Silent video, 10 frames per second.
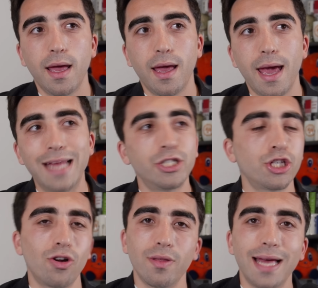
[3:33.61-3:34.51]
And
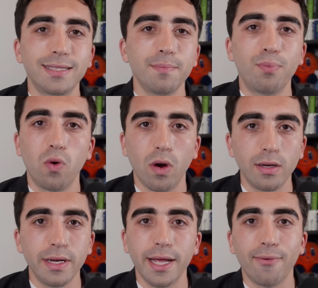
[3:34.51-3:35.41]
sure, that's
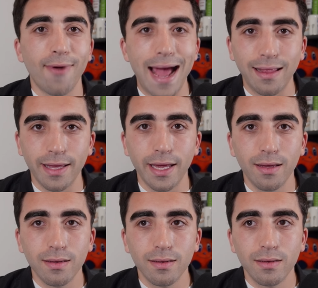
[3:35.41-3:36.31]
important in rally.
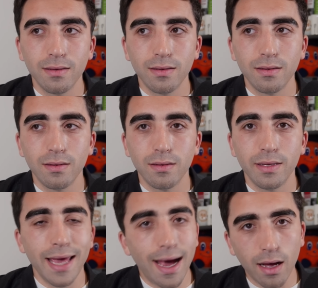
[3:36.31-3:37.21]

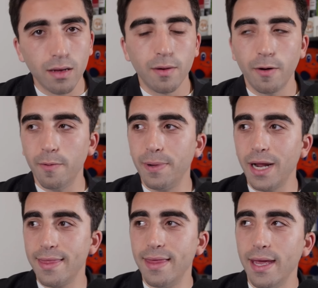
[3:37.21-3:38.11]
Yeah, but
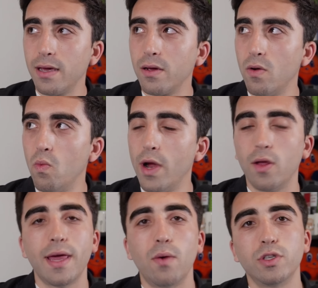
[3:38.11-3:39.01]
I think
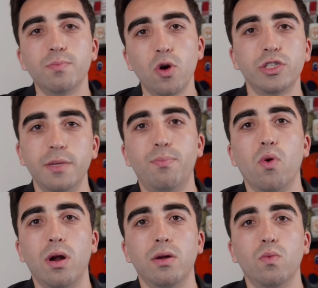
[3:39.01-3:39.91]
where that was most
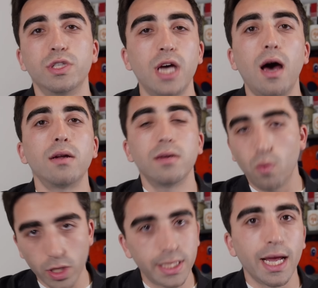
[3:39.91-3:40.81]
important was on,
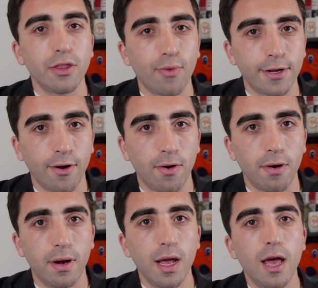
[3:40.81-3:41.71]
once again, the
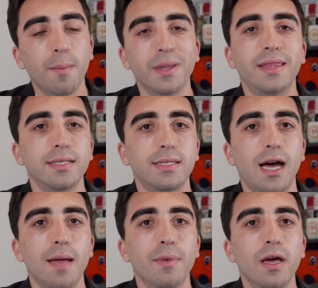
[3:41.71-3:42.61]
return, but this
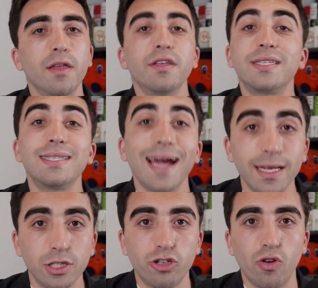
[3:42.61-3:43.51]
time, the
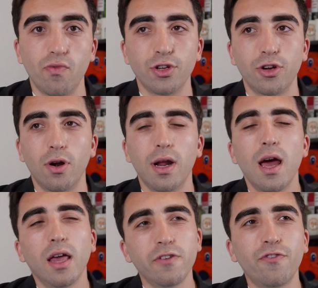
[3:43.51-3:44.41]
second serve return. On
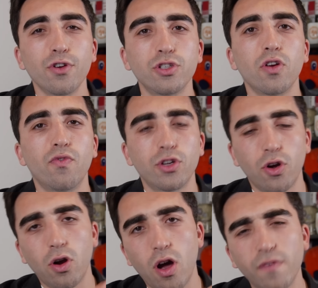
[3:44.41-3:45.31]
the first serve
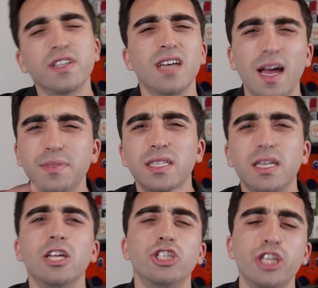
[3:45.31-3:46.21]
return, oftentimes, he's
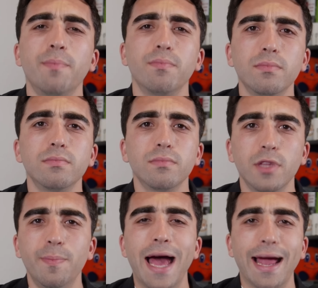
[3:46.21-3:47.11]
going to chip
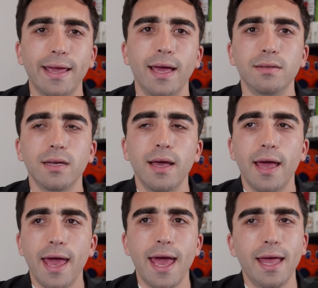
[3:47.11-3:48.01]
the backhand.
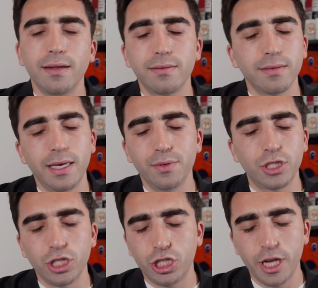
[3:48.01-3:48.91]
And he was
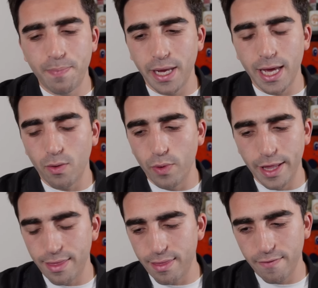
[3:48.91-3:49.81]
just chipping it
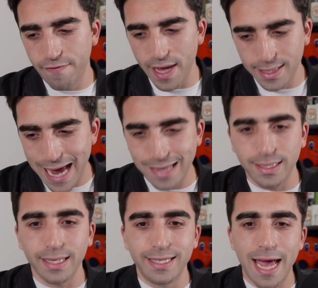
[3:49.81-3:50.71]
with
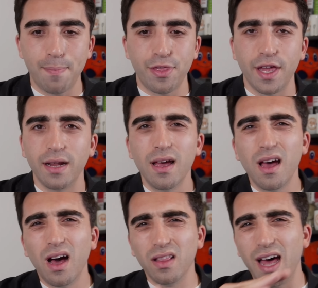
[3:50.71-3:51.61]
fantastic depth and
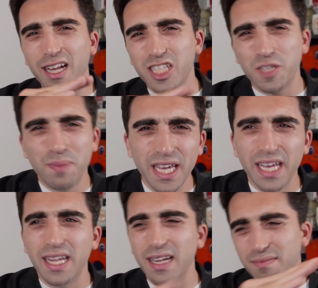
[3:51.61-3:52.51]
a lot of
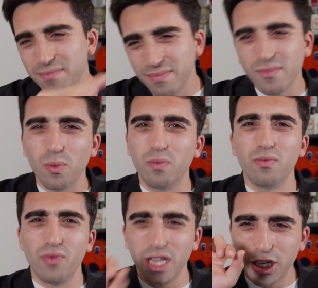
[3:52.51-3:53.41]
speed and
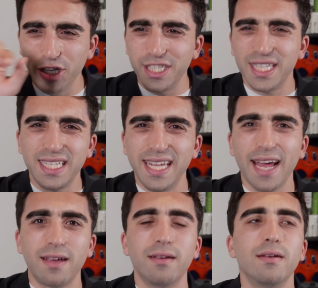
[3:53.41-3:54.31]
really good
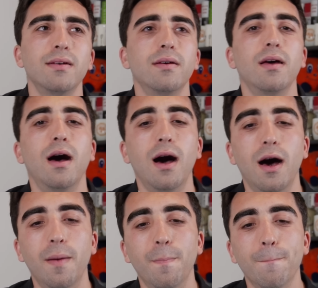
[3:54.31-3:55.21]
stick. Um,